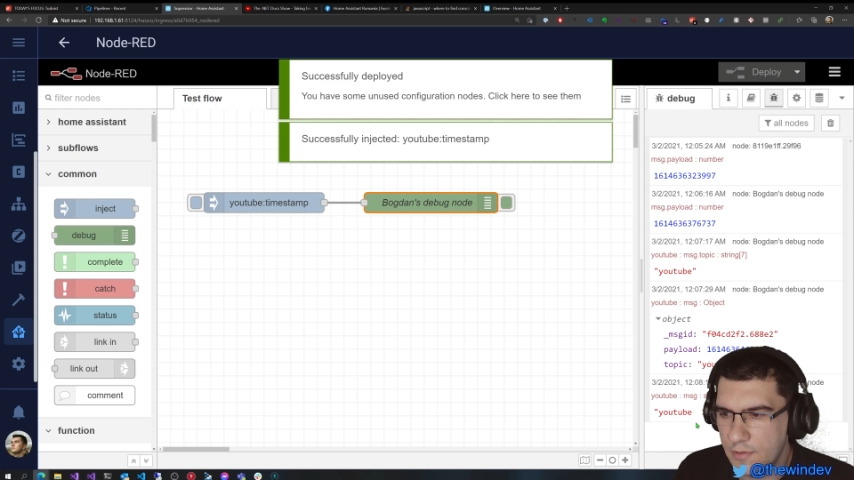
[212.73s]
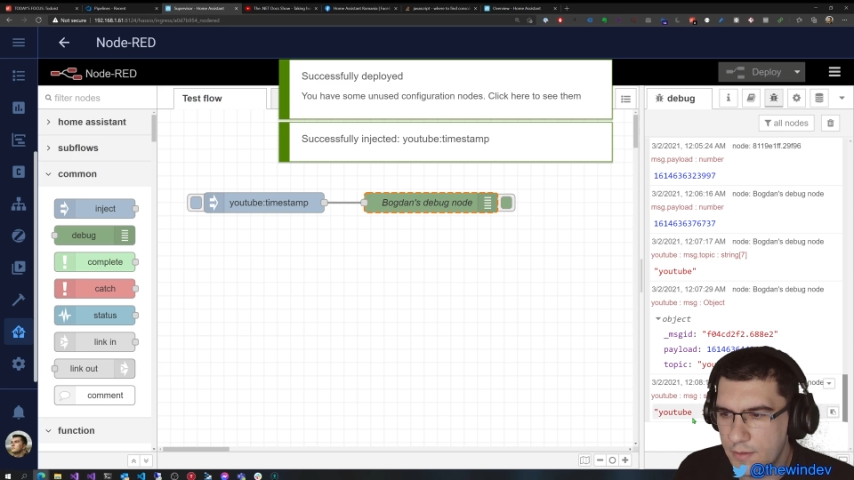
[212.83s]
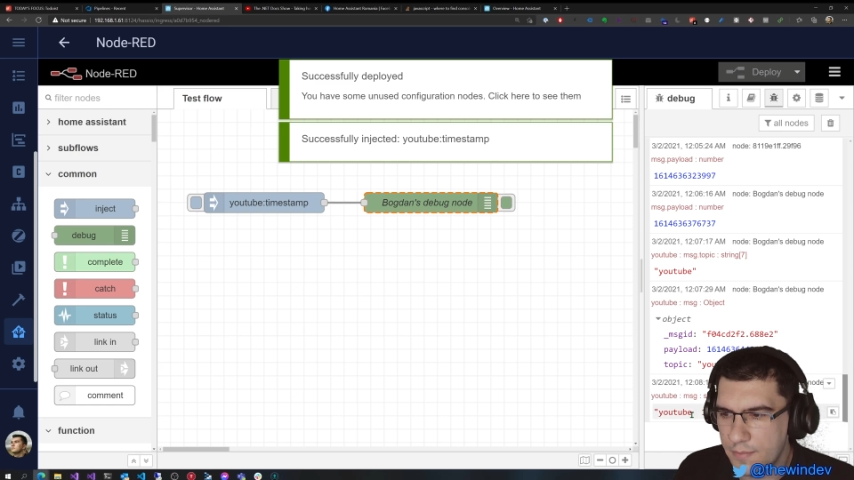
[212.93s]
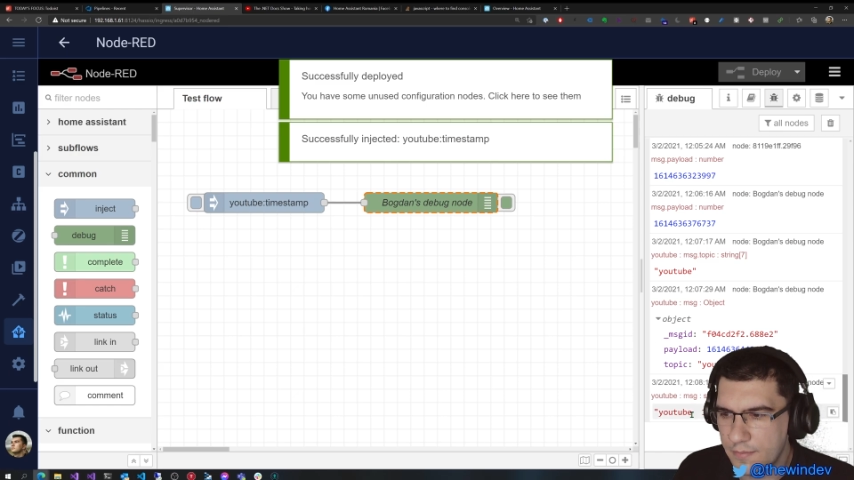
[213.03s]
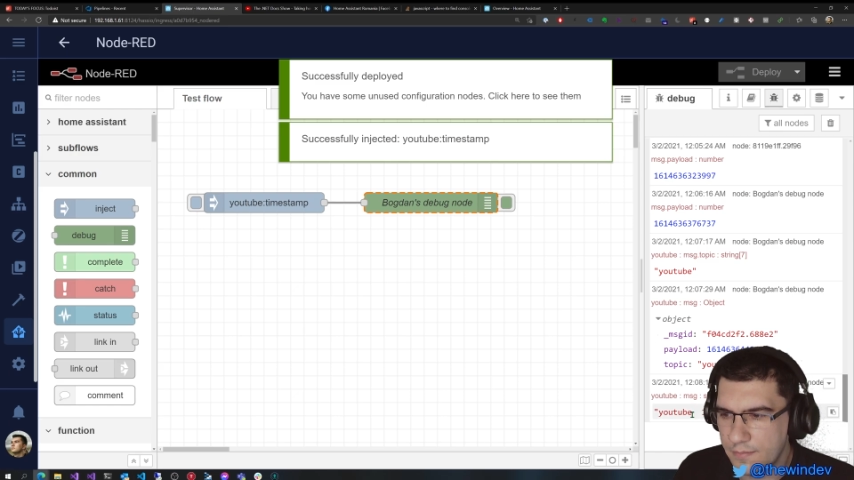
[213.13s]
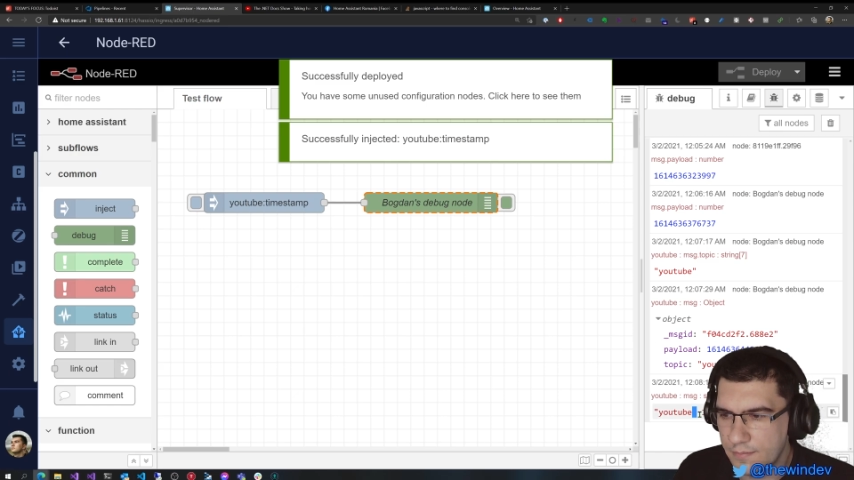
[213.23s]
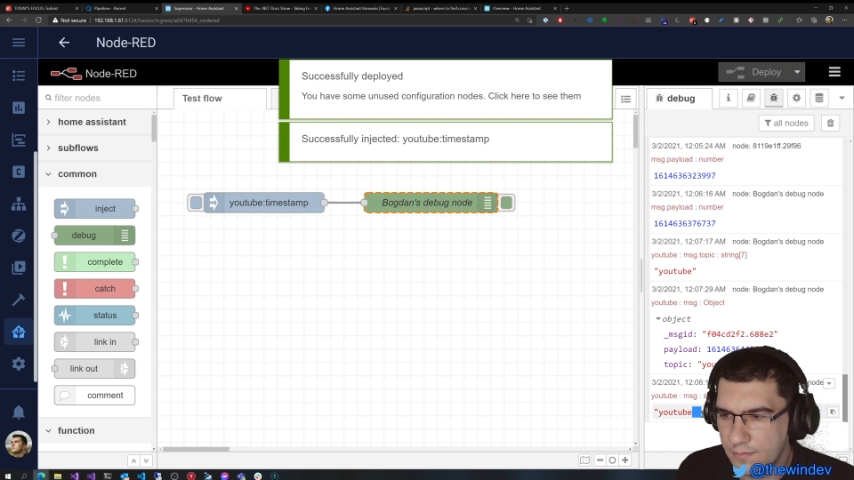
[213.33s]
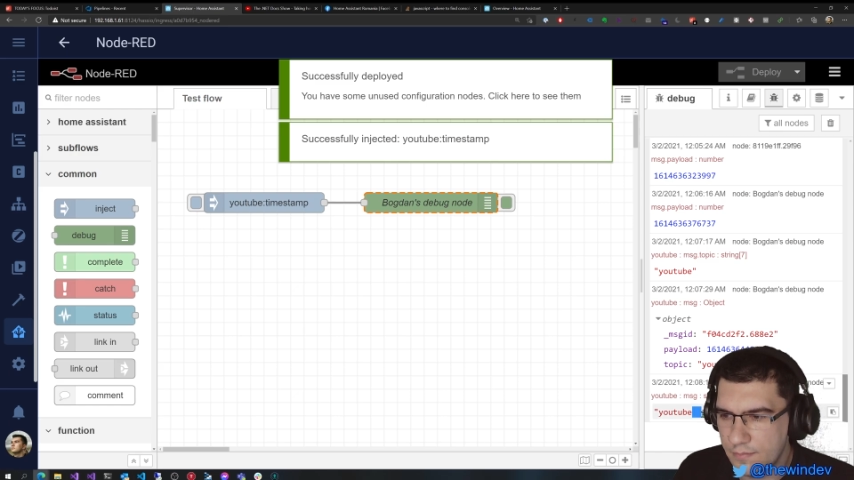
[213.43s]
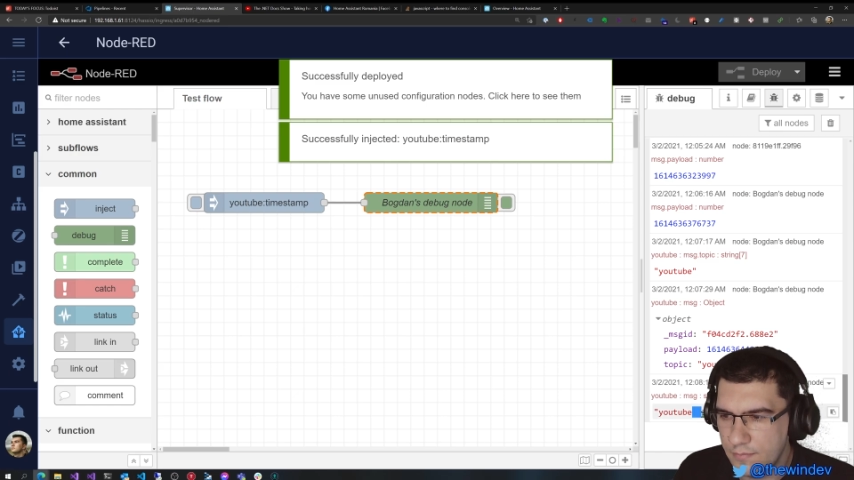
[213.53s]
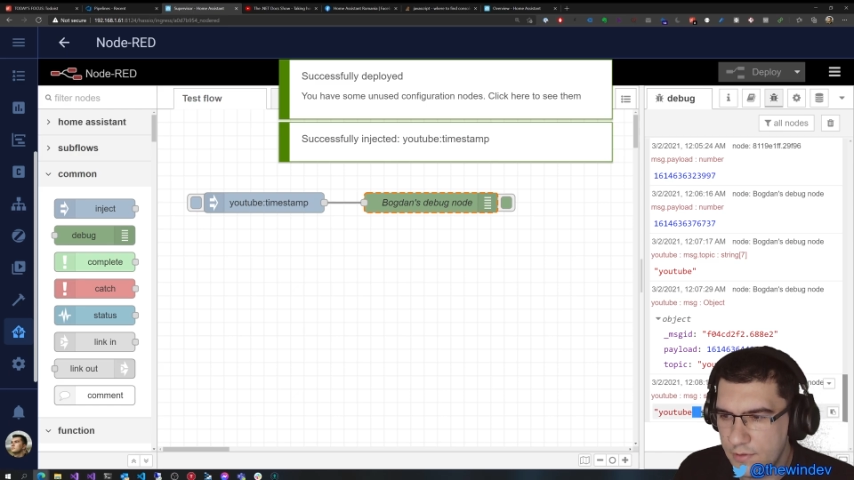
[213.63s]
Yep,
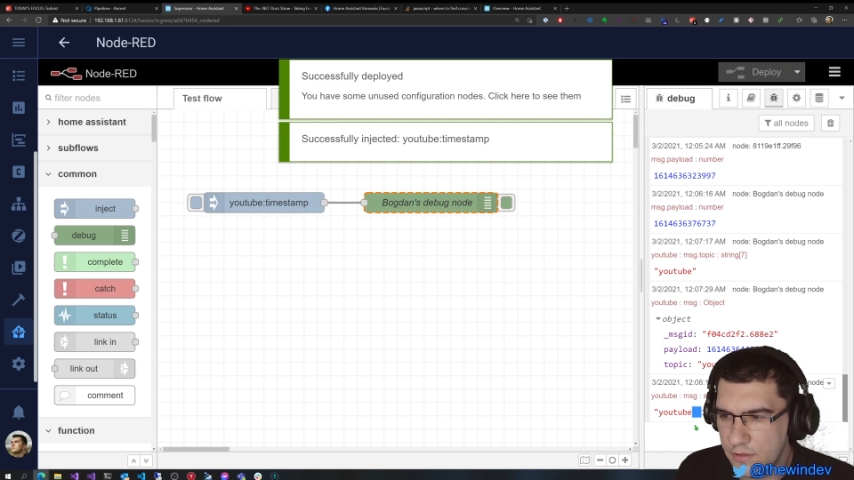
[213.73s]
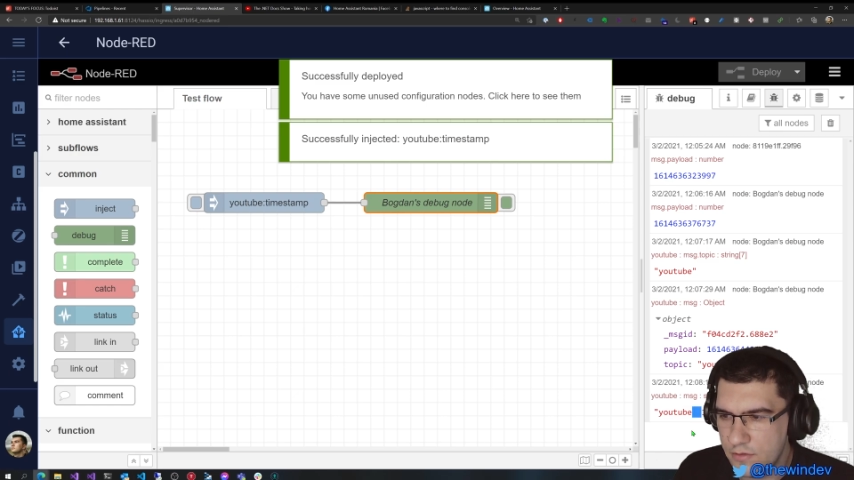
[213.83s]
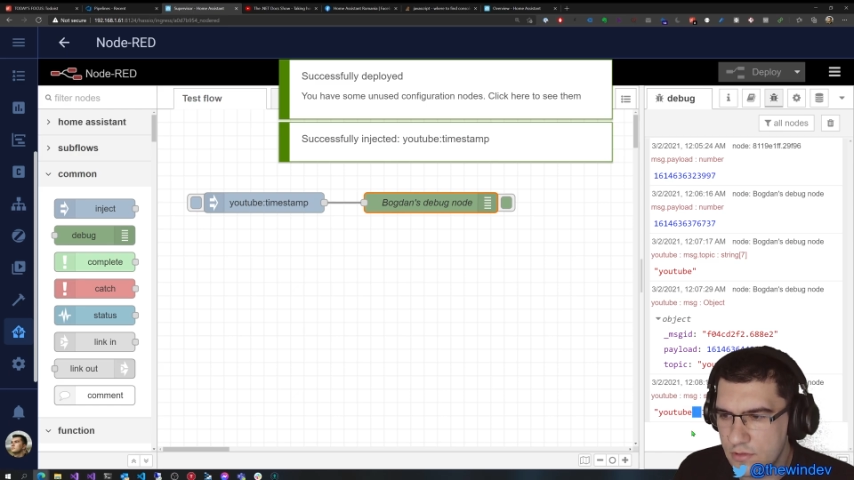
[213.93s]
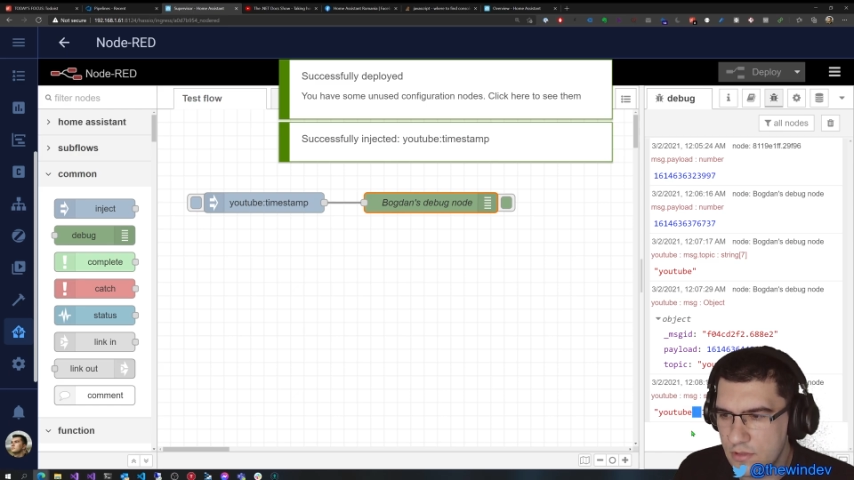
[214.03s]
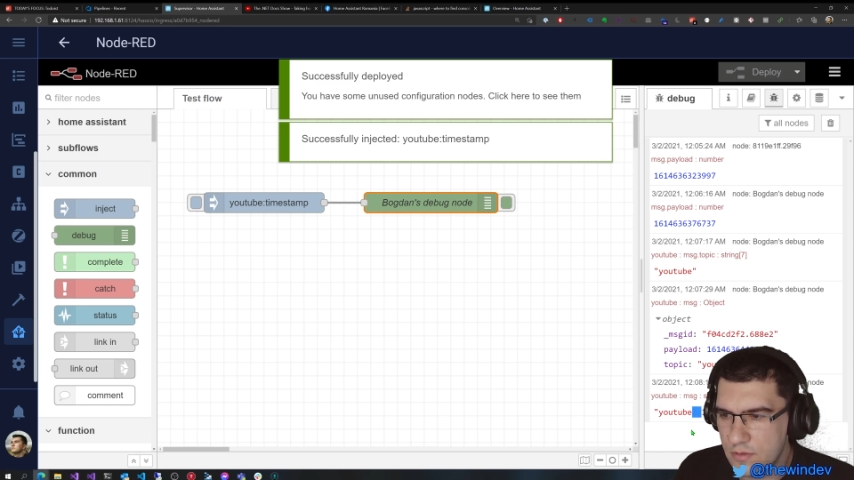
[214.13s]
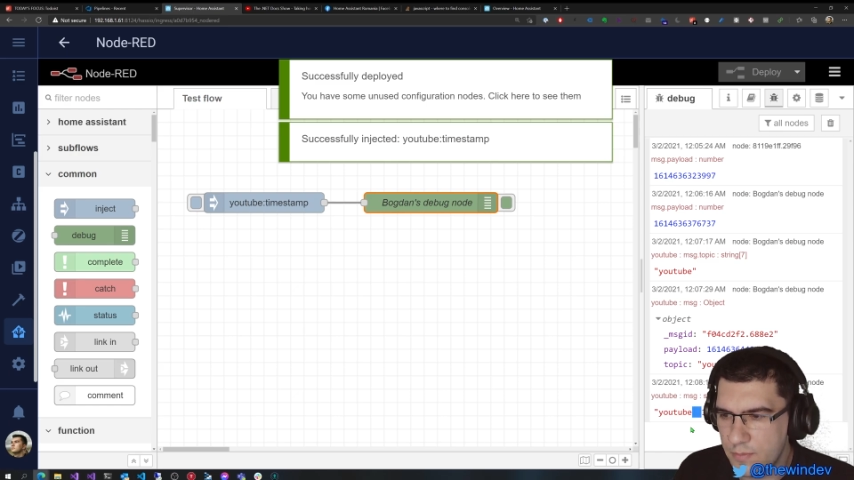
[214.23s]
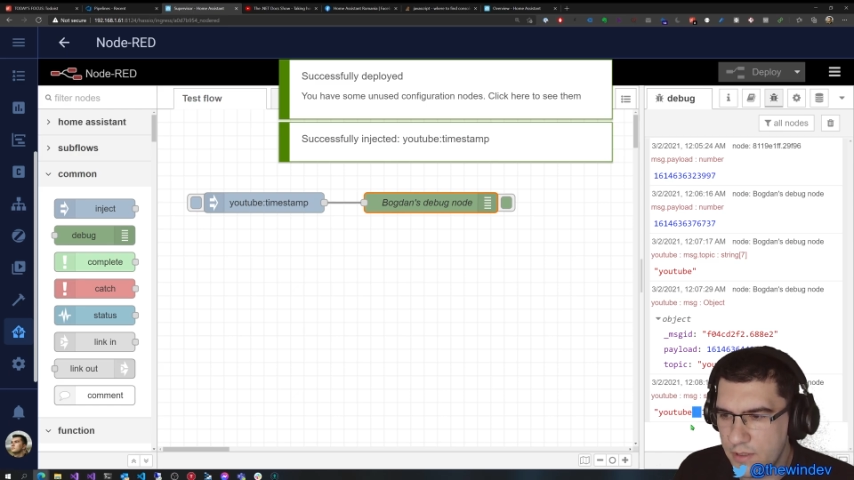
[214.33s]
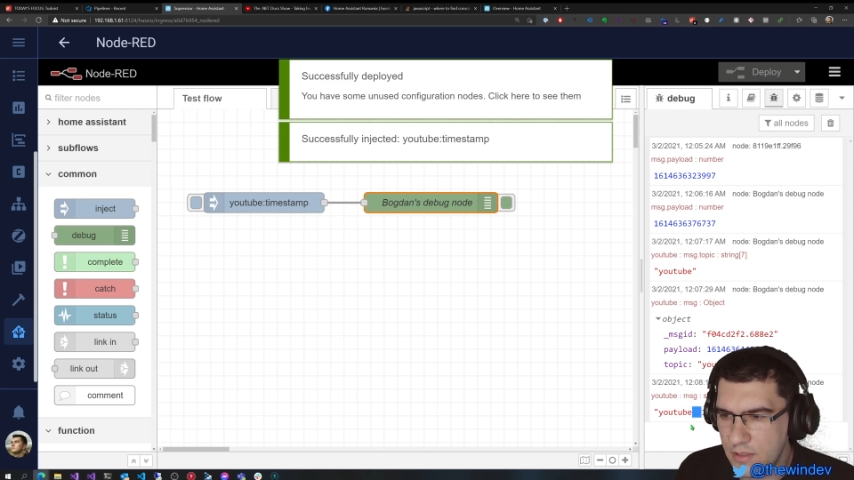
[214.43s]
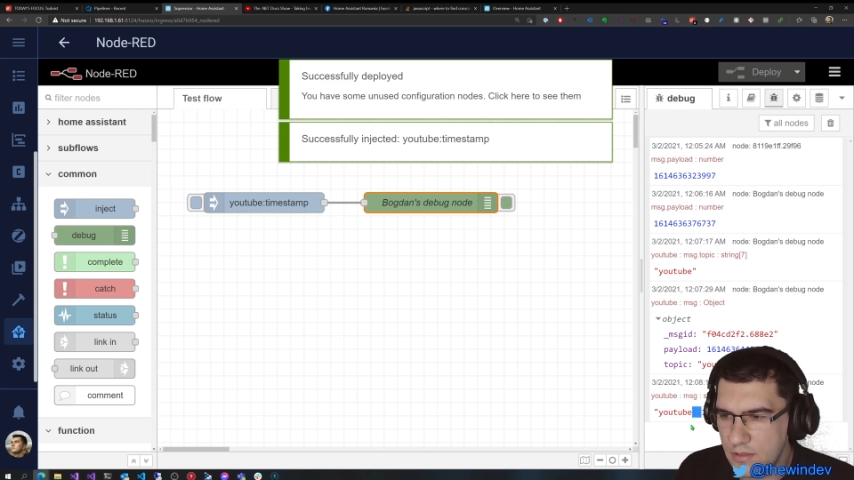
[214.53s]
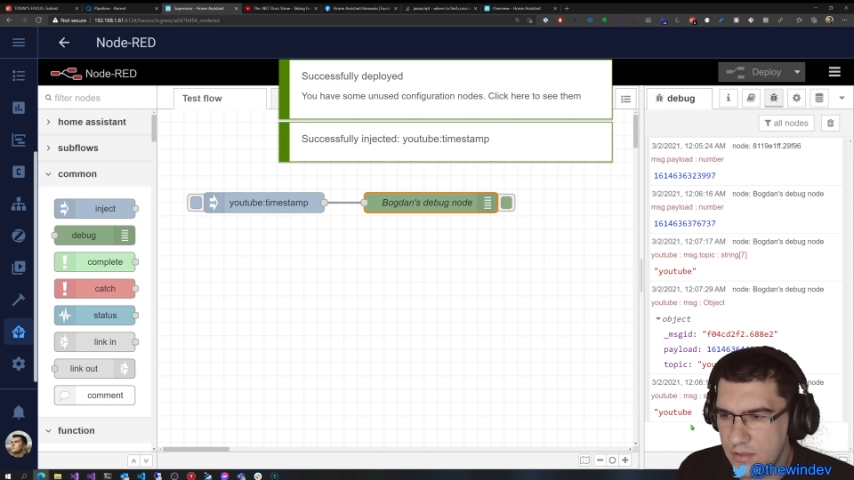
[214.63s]
here is the
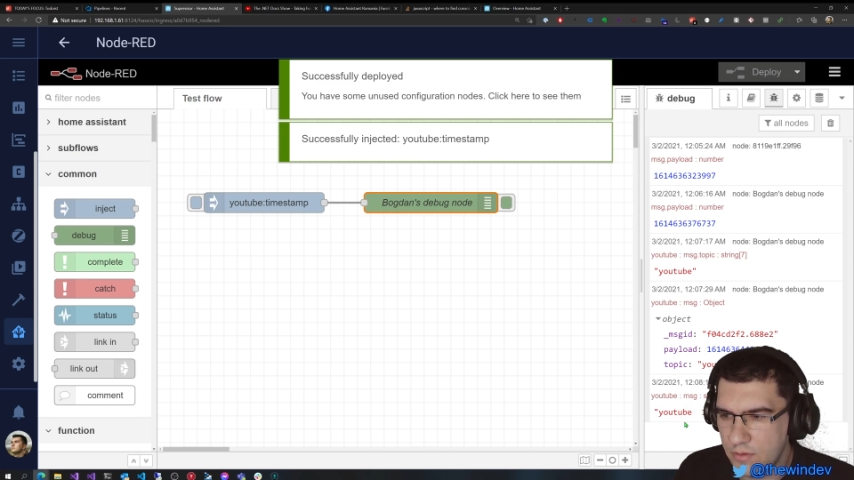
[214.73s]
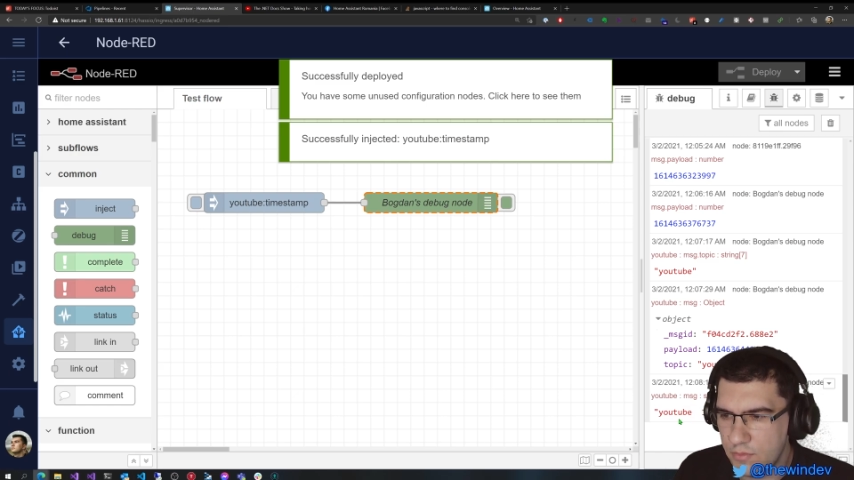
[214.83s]
space that